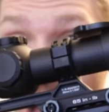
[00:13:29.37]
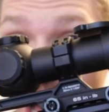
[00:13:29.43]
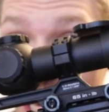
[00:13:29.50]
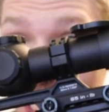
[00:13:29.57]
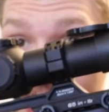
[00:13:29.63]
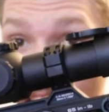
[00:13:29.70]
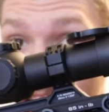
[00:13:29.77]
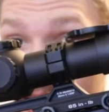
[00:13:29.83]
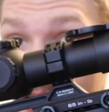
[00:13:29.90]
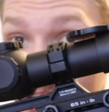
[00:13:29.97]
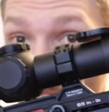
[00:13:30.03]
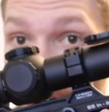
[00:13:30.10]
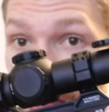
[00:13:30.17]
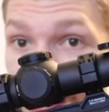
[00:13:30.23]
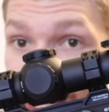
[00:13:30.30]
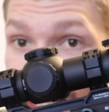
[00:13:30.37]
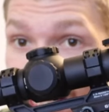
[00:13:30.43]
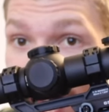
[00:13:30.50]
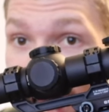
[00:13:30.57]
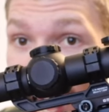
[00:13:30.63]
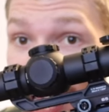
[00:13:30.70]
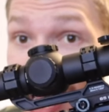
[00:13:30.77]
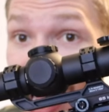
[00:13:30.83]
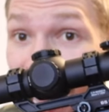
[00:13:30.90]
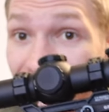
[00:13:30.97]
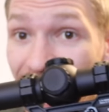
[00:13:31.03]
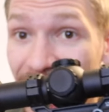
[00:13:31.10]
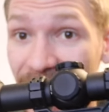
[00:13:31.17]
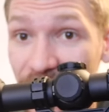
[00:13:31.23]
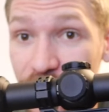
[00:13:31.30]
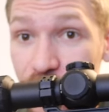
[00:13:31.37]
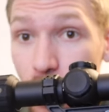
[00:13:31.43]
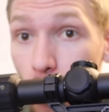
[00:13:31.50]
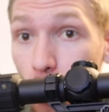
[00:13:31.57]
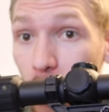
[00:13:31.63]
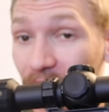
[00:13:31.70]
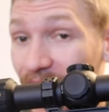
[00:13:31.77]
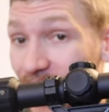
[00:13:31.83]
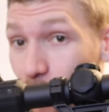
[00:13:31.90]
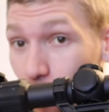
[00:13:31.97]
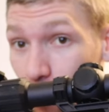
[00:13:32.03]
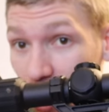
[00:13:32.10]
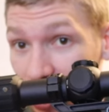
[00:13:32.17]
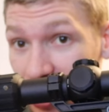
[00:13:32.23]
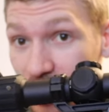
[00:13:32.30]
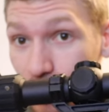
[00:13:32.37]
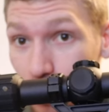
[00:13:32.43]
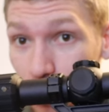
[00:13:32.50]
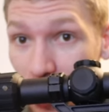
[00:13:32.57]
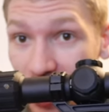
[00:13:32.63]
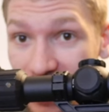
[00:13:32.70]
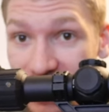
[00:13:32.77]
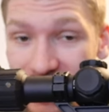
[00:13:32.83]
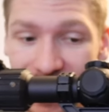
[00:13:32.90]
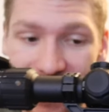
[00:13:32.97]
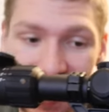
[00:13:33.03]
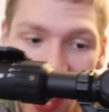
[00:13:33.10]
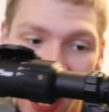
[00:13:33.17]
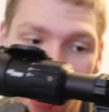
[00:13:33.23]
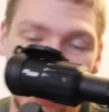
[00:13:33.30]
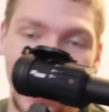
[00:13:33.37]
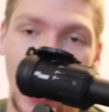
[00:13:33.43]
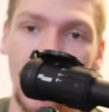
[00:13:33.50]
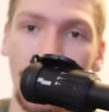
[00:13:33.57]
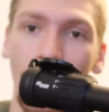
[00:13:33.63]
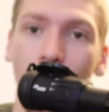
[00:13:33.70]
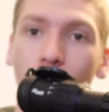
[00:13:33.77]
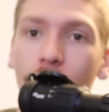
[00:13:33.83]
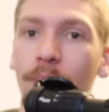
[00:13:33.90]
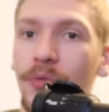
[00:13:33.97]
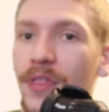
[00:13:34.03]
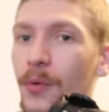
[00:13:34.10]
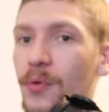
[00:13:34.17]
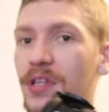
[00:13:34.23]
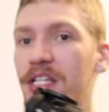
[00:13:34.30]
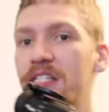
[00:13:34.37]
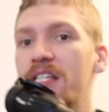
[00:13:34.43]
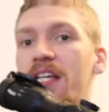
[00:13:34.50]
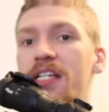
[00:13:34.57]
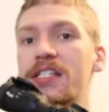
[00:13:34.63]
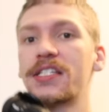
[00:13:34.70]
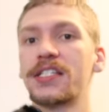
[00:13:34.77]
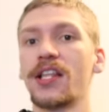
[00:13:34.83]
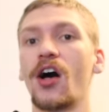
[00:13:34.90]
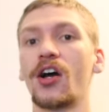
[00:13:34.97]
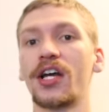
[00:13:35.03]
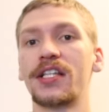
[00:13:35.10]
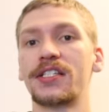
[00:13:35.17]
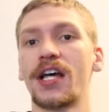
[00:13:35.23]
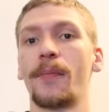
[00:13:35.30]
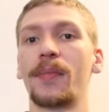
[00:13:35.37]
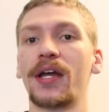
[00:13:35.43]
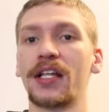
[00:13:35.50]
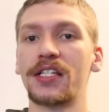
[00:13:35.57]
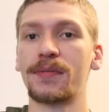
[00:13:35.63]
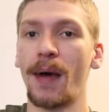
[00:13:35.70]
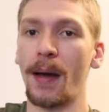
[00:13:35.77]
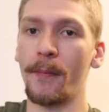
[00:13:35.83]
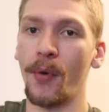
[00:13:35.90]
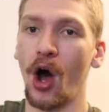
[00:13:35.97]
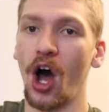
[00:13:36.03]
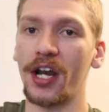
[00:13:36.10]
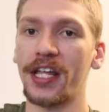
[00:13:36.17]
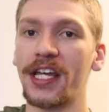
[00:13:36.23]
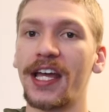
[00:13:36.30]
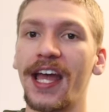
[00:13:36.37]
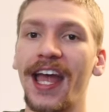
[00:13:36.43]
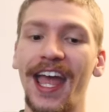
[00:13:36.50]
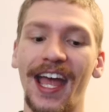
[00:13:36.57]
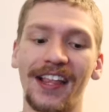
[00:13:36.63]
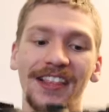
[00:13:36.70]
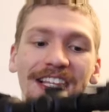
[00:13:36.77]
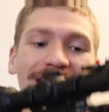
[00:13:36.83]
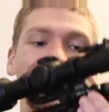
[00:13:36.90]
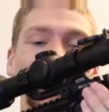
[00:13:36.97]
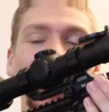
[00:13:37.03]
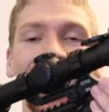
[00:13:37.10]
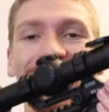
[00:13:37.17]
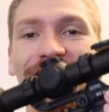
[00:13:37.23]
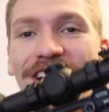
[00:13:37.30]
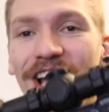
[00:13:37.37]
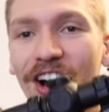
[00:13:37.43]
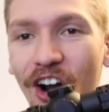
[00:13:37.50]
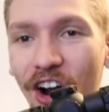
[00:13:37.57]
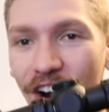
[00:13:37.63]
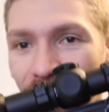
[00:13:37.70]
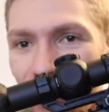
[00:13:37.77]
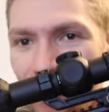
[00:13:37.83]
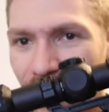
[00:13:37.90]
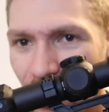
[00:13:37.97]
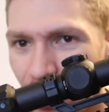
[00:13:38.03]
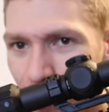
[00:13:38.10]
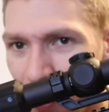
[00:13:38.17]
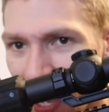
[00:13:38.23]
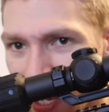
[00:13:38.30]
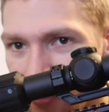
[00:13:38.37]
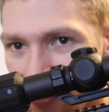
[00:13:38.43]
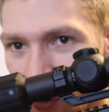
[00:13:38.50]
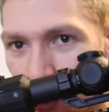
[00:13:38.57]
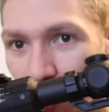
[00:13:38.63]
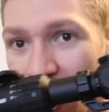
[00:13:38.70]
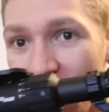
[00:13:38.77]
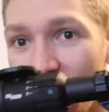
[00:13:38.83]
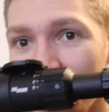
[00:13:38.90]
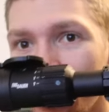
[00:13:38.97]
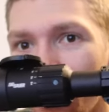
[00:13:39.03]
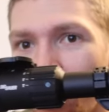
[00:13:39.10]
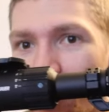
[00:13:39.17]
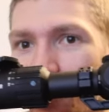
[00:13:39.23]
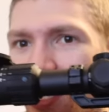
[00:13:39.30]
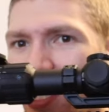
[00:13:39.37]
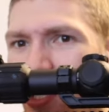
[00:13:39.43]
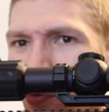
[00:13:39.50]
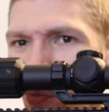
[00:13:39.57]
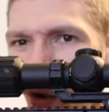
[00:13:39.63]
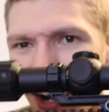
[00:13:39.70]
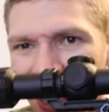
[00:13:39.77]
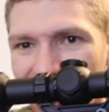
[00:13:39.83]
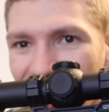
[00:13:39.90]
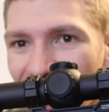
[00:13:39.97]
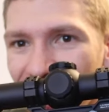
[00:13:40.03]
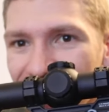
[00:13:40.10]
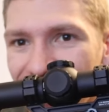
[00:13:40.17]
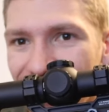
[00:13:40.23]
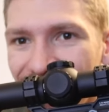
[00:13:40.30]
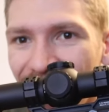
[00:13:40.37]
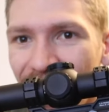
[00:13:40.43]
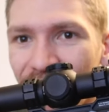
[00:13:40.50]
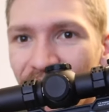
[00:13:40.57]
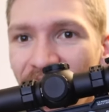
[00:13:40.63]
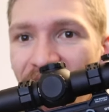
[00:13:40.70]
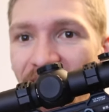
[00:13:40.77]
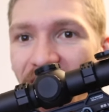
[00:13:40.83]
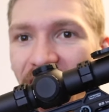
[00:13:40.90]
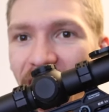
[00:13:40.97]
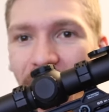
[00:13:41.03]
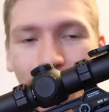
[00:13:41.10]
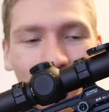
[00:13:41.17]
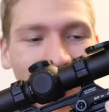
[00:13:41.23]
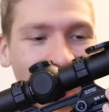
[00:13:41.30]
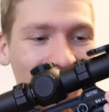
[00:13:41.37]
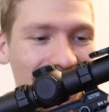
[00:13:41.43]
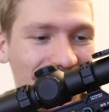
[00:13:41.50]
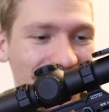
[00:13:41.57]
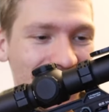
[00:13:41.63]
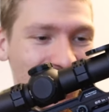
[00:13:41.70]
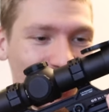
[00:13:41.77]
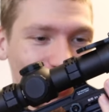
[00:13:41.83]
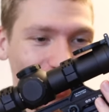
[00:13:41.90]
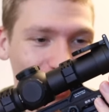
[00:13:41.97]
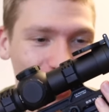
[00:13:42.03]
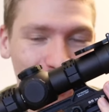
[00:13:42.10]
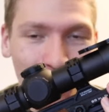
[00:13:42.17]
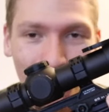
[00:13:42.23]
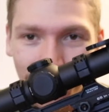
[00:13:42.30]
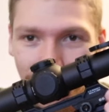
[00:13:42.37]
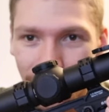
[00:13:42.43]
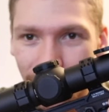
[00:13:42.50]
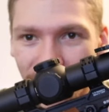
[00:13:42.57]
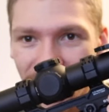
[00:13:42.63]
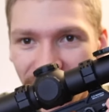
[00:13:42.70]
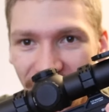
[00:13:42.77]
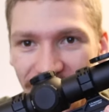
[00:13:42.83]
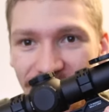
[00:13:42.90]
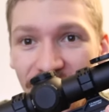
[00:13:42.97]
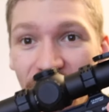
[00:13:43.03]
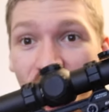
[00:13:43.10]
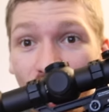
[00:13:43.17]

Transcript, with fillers: nuts on this guy. And so what I wanted was that I know that when this thing is slung, it's up against my body, and these nuts are very painful. So if you're doing any run and gun stuff, having these large protruding nuts,